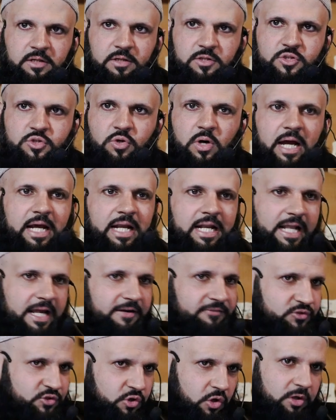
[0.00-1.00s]
So I
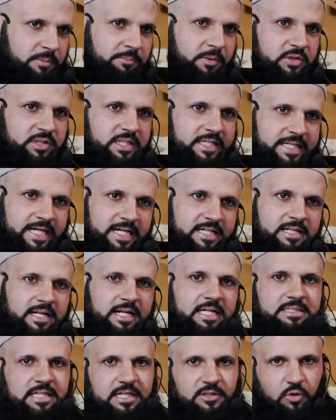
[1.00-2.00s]
left talking about the kid
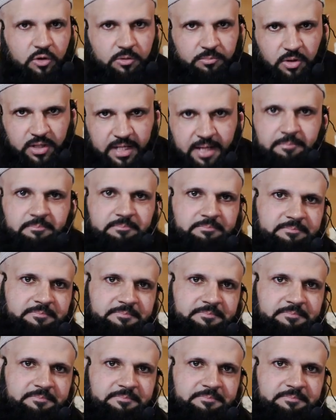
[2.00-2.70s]
and I started talking about him.